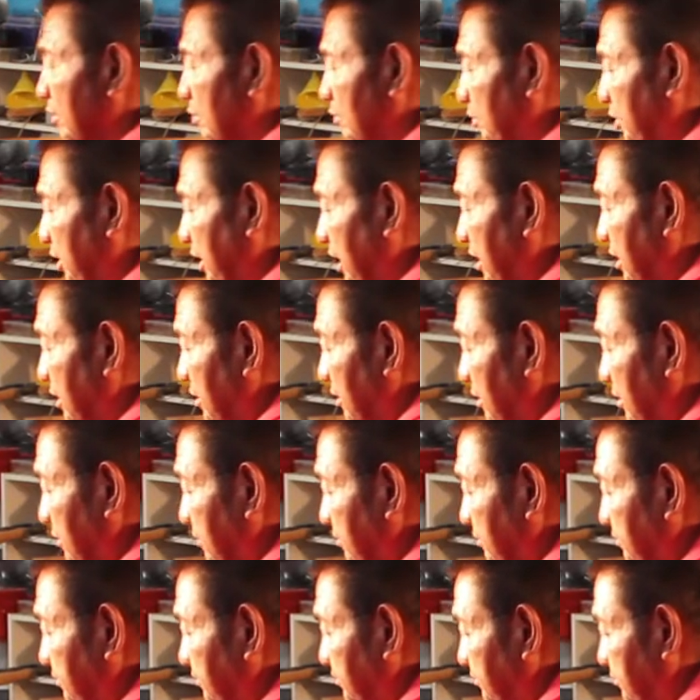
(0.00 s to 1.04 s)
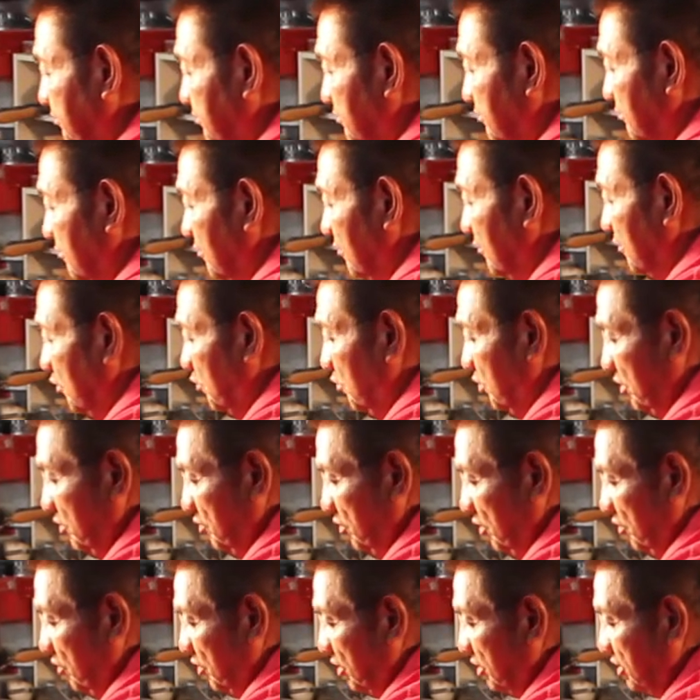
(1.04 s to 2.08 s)
We got a
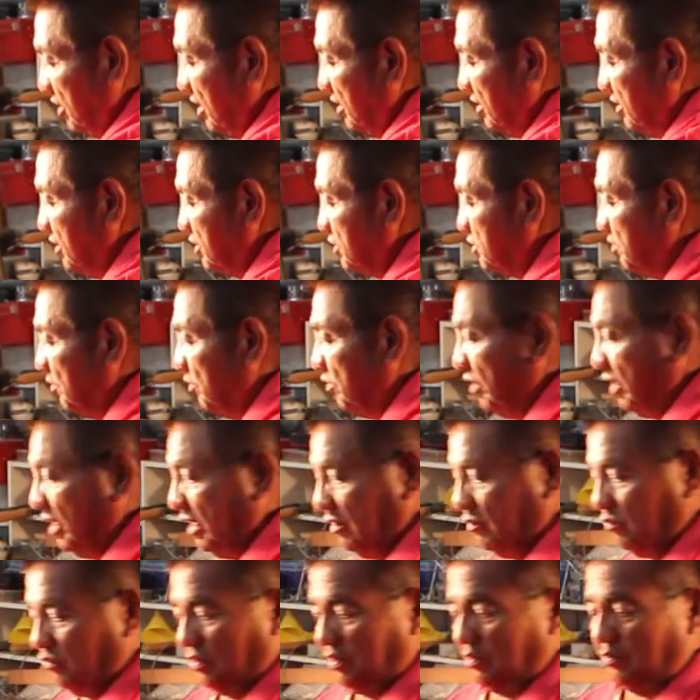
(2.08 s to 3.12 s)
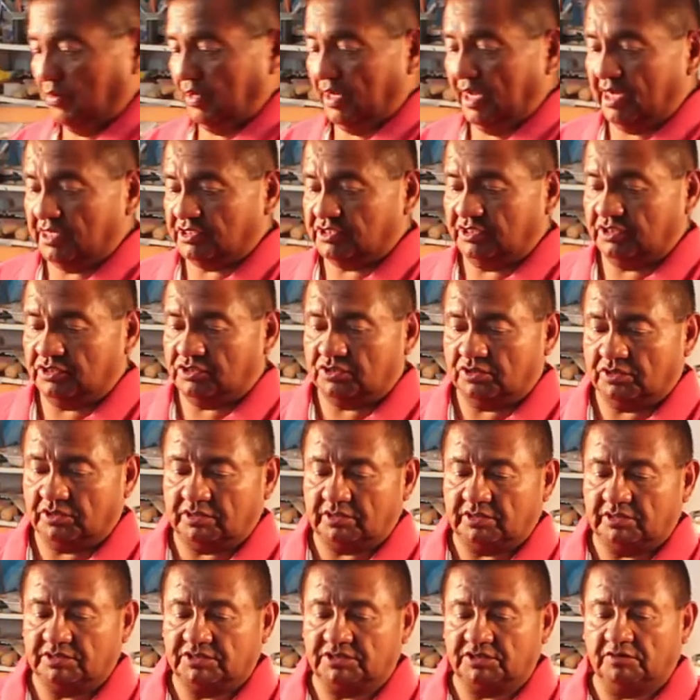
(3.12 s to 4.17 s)
one we worked on this morning where we actually
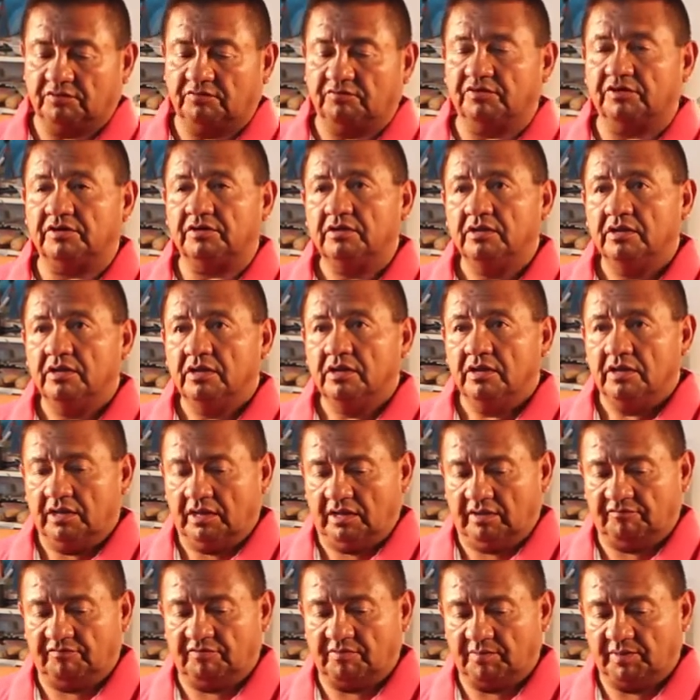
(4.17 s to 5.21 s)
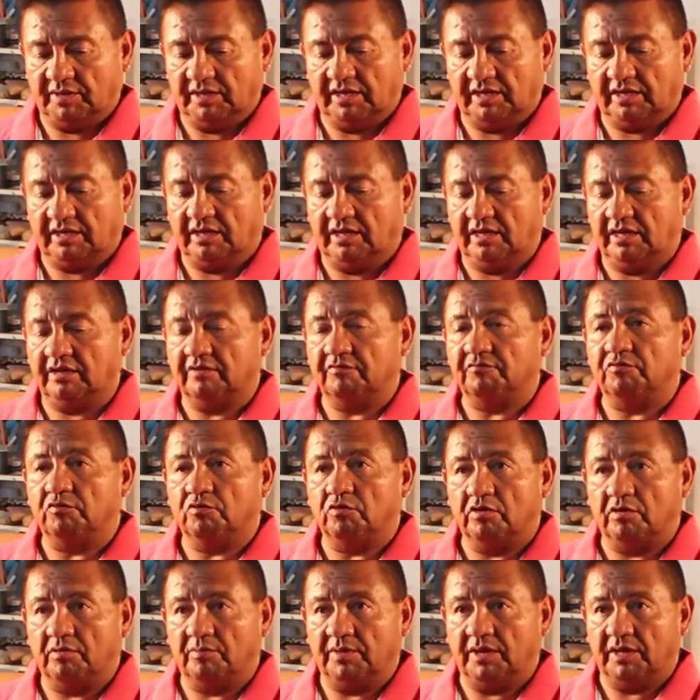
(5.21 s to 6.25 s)
took the silver from an ingot
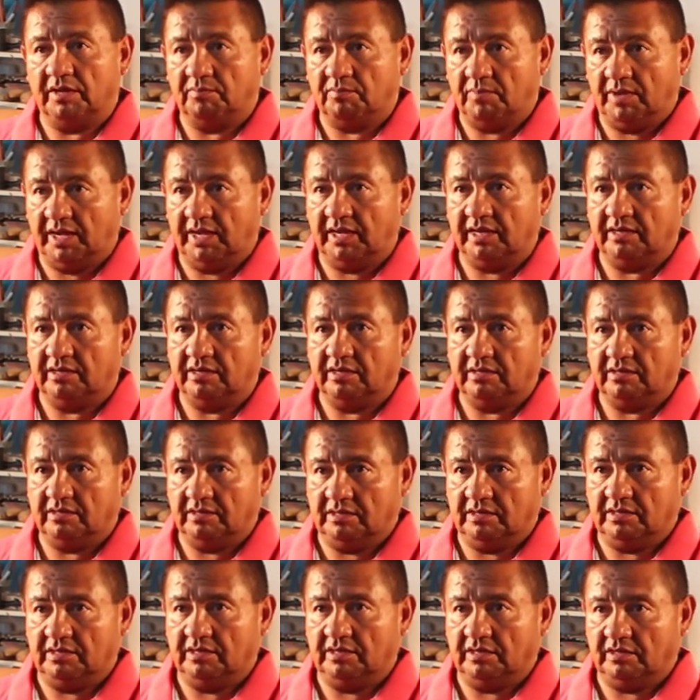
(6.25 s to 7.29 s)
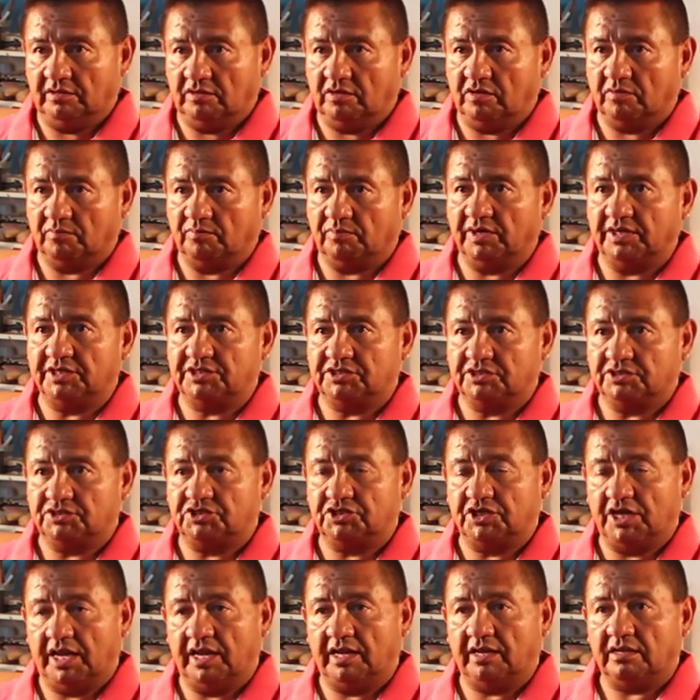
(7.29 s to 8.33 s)
form and made a long bracelet
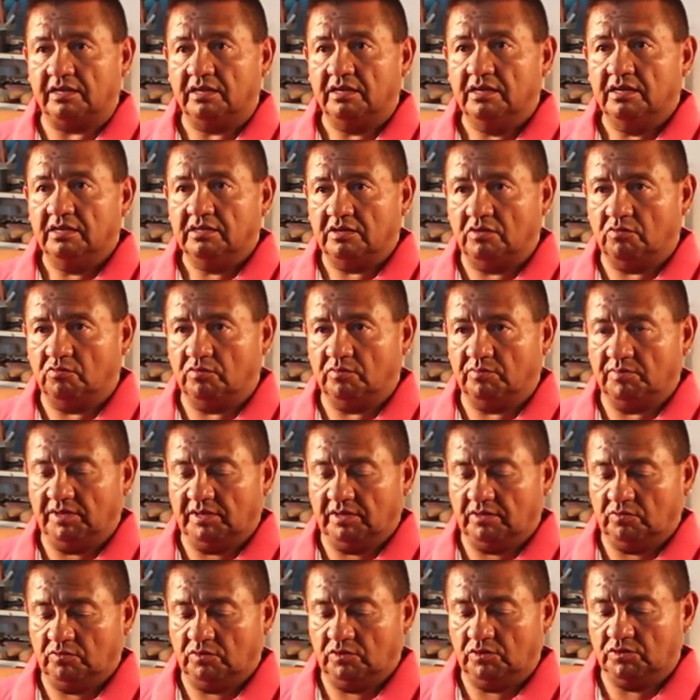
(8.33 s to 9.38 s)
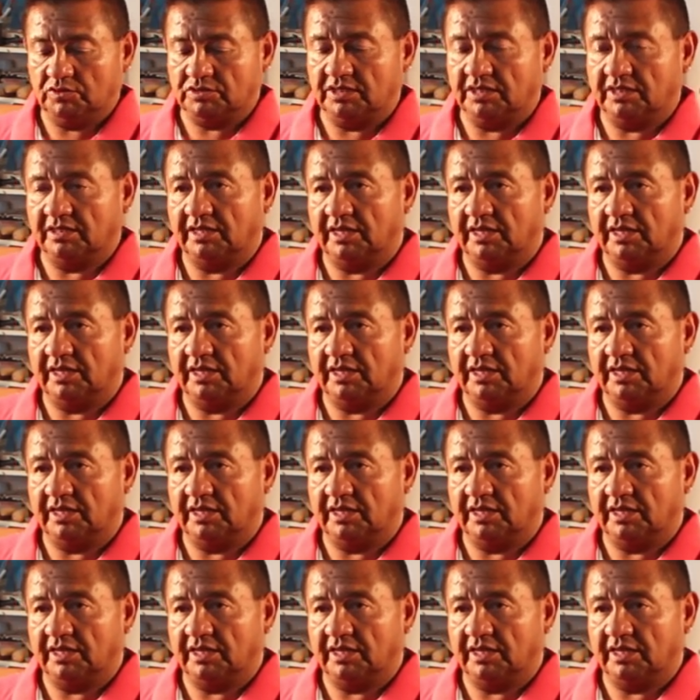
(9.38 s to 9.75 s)
shank that we'll be using